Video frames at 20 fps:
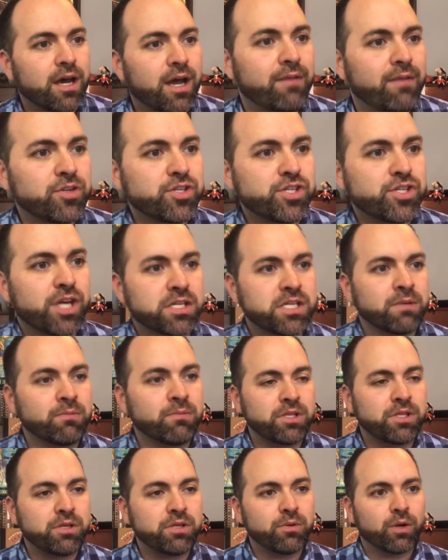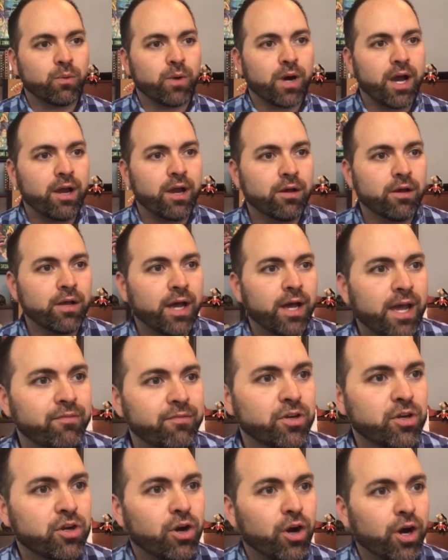I haven't checked in with you in a while. I
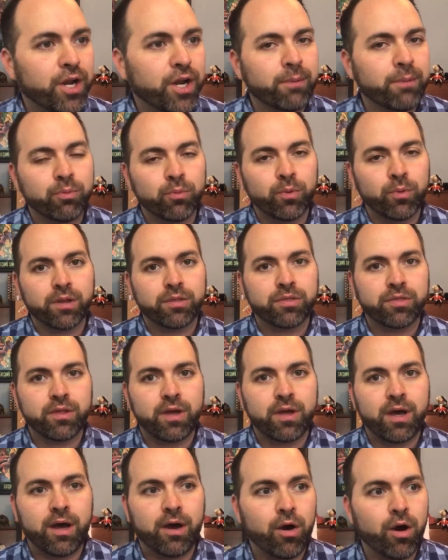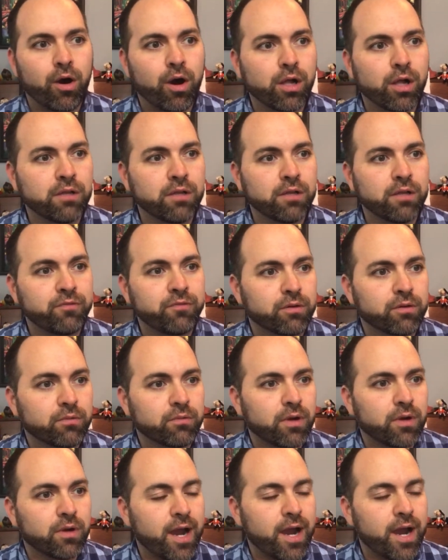haven't caught up with all of your
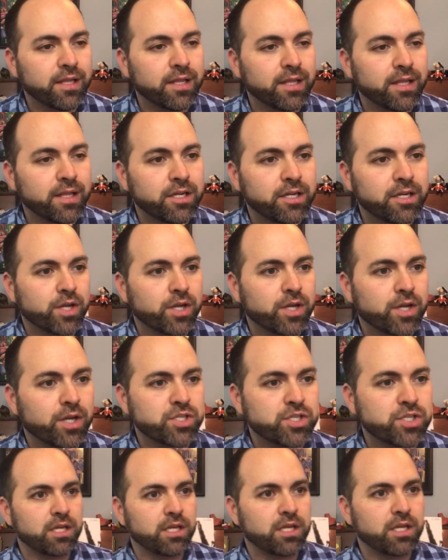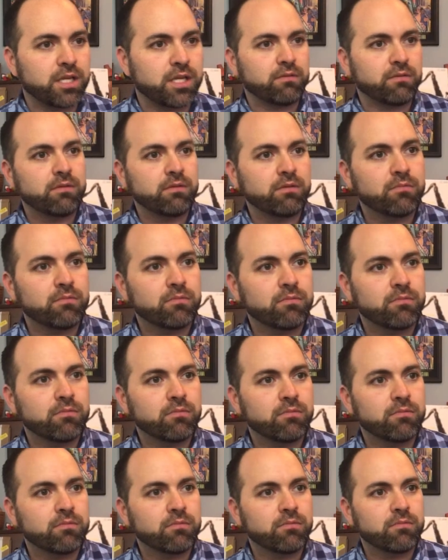highlighted questions. Can you
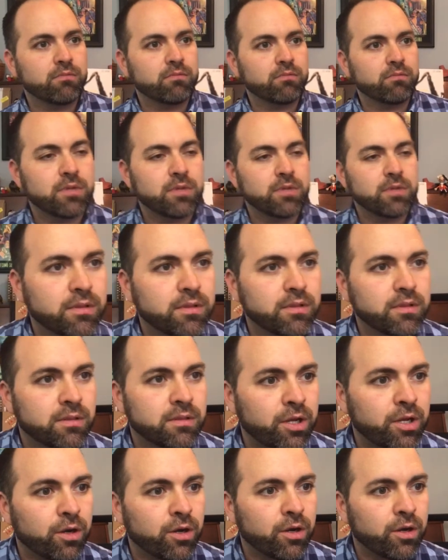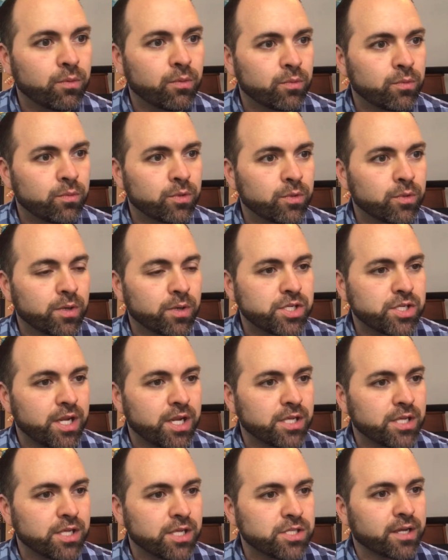let me know which one I
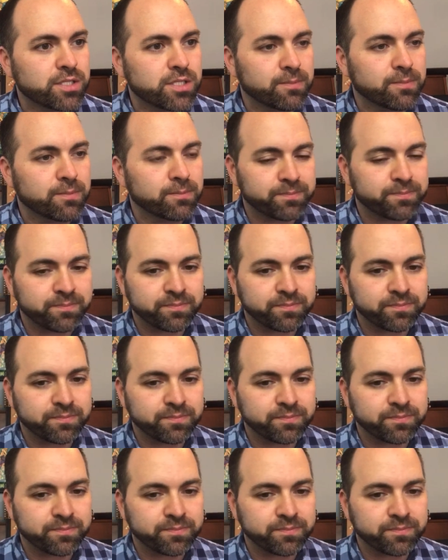should answer next?